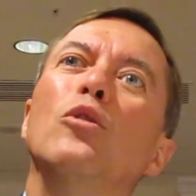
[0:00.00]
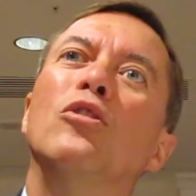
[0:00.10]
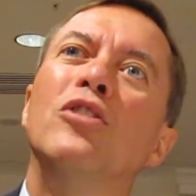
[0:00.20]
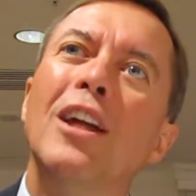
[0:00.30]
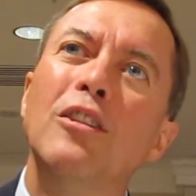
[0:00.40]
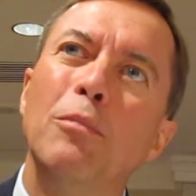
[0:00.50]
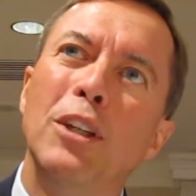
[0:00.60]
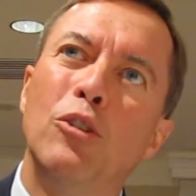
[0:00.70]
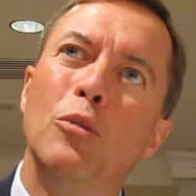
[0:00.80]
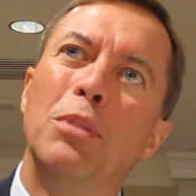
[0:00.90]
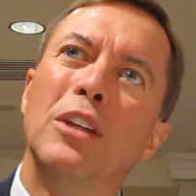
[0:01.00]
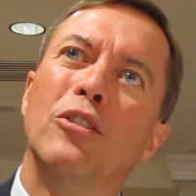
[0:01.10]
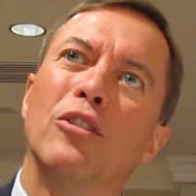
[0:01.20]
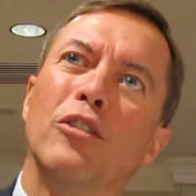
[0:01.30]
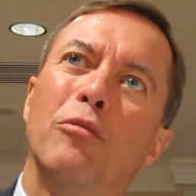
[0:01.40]
send me two
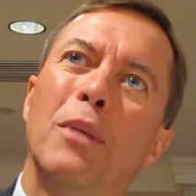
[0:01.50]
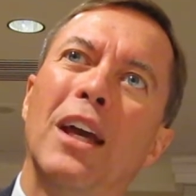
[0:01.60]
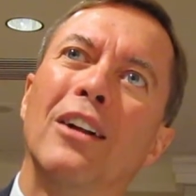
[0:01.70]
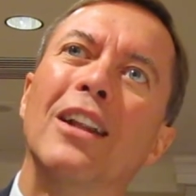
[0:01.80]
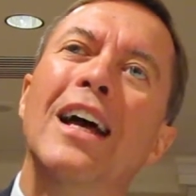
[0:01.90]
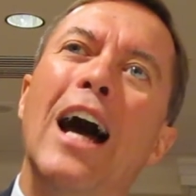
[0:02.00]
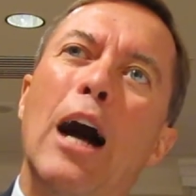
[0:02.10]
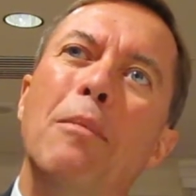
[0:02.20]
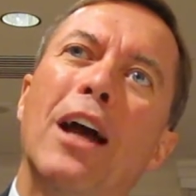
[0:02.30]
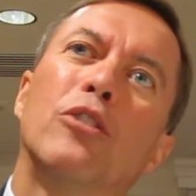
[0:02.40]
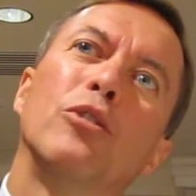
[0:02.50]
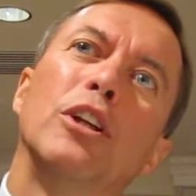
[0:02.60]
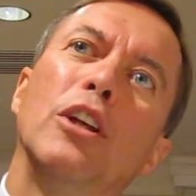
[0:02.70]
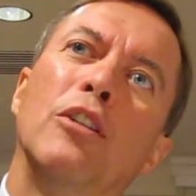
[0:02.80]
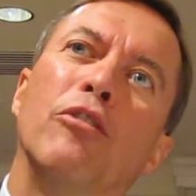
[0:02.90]
pieces of mail, I'm
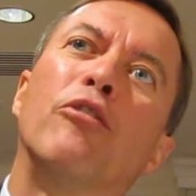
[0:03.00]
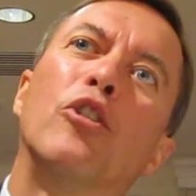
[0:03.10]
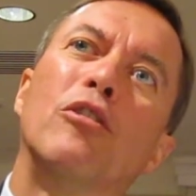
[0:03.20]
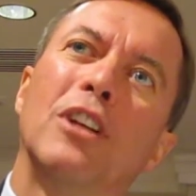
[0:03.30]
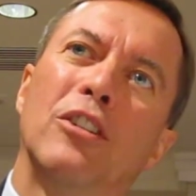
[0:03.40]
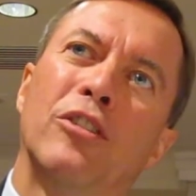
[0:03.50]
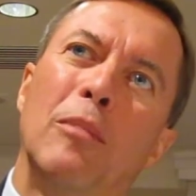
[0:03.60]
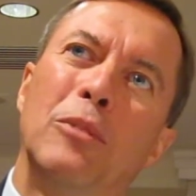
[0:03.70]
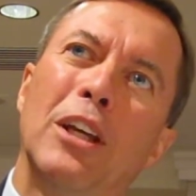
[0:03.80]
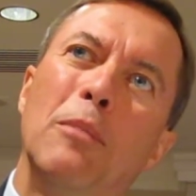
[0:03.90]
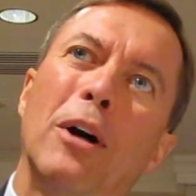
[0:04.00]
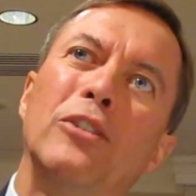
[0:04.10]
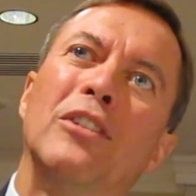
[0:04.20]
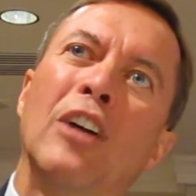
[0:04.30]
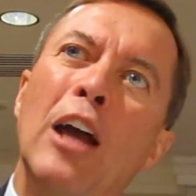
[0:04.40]
actually inferring something
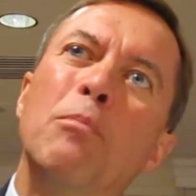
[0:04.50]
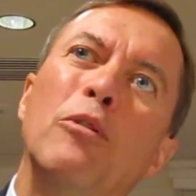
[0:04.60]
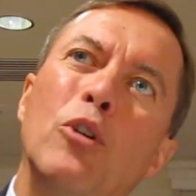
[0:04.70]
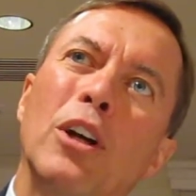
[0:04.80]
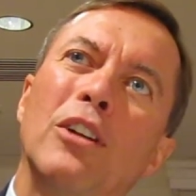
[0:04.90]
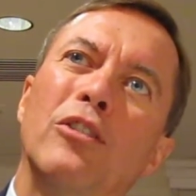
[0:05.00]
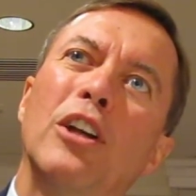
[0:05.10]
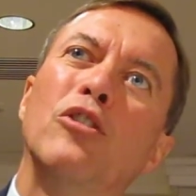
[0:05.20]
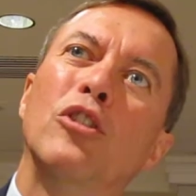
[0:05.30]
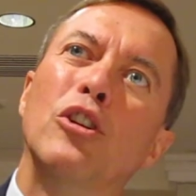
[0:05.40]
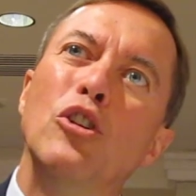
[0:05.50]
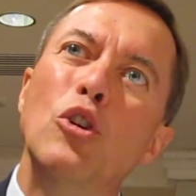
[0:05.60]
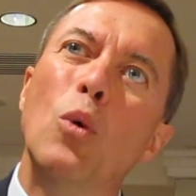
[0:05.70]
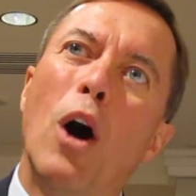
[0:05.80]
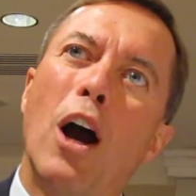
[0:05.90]
about the type of organization
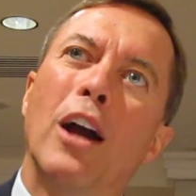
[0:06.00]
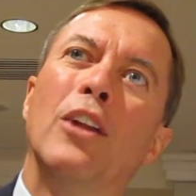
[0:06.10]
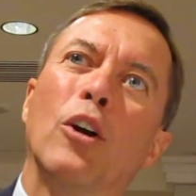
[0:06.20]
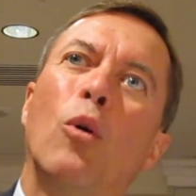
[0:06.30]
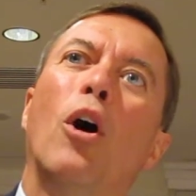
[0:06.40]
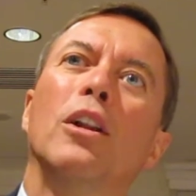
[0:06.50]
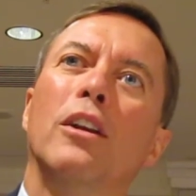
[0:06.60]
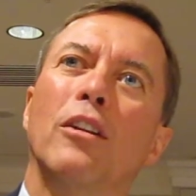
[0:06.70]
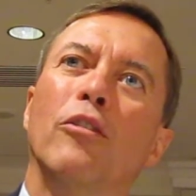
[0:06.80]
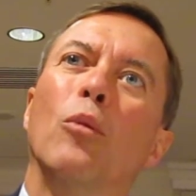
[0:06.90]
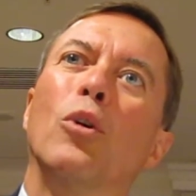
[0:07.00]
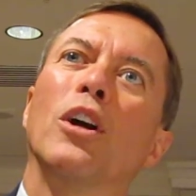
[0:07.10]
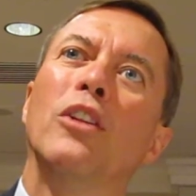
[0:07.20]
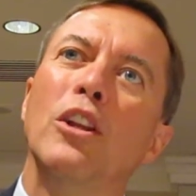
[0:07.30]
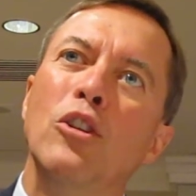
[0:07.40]
you are and the quality of the
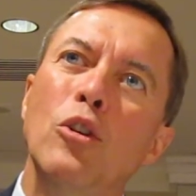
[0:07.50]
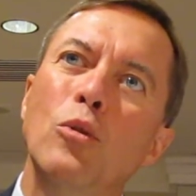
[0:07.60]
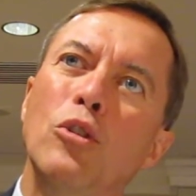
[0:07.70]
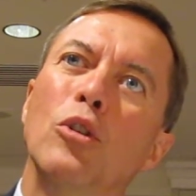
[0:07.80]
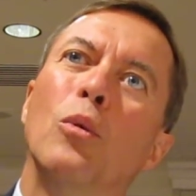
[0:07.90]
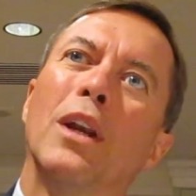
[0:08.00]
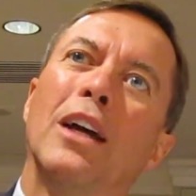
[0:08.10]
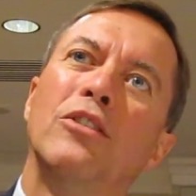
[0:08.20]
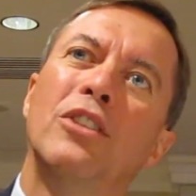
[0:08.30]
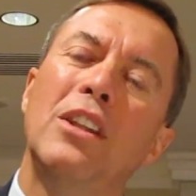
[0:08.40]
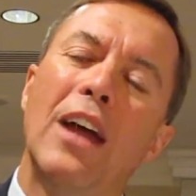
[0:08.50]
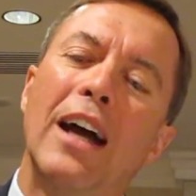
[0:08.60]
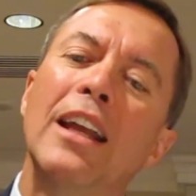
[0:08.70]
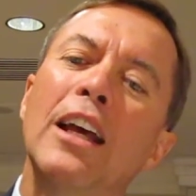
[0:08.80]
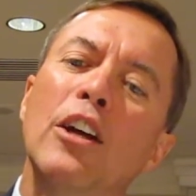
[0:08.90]
work that you do when I see
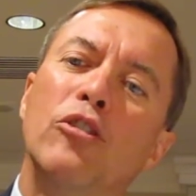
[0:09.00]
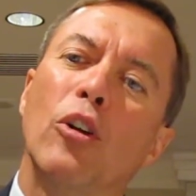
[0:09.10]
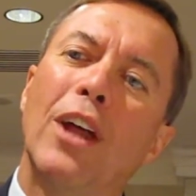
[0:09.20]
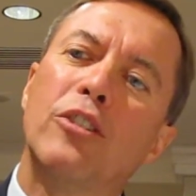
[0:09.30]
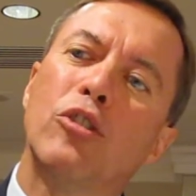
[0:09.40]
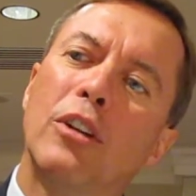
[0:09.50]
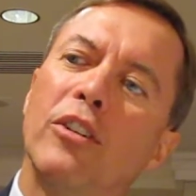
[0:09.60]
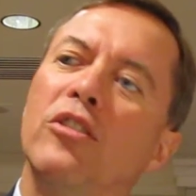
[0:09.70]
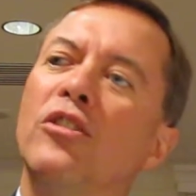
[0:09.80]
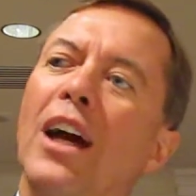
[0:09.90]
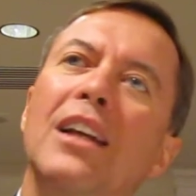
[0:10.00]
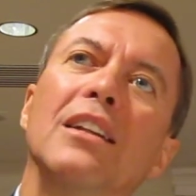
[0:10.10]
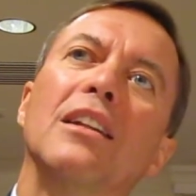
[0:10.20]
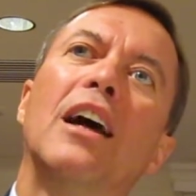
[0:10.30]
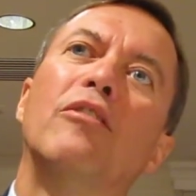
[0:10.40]
that. So that's sort of a
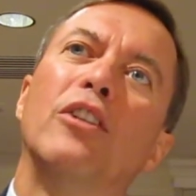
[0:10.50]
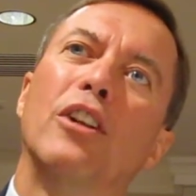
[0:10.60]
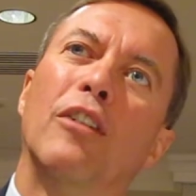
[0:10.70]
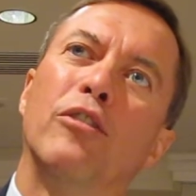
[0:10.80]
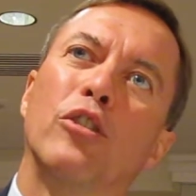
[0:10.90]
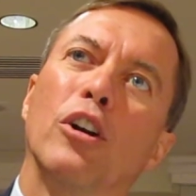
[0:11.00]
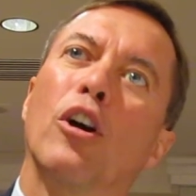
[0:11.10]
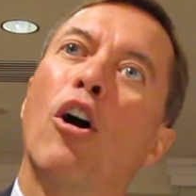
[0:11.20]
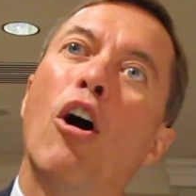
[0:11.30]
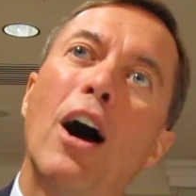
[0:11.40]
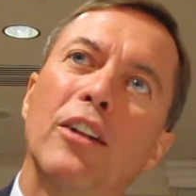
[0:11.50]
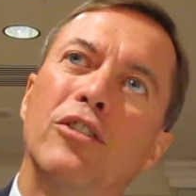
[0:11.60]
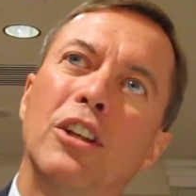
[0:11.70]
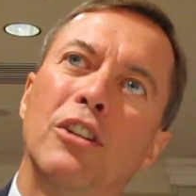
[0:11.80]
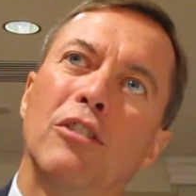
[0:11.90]
second level of sort of
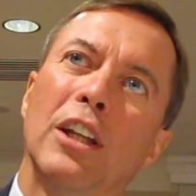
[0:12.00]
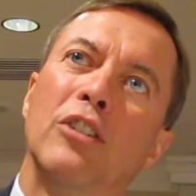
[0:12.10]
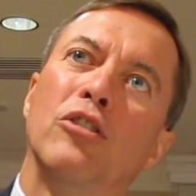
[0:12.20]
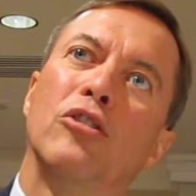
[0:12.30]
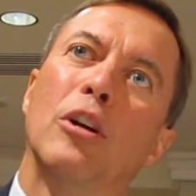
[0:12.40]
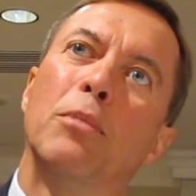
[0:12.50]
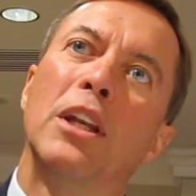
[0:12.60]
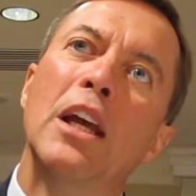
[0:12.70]
cost in the relationship.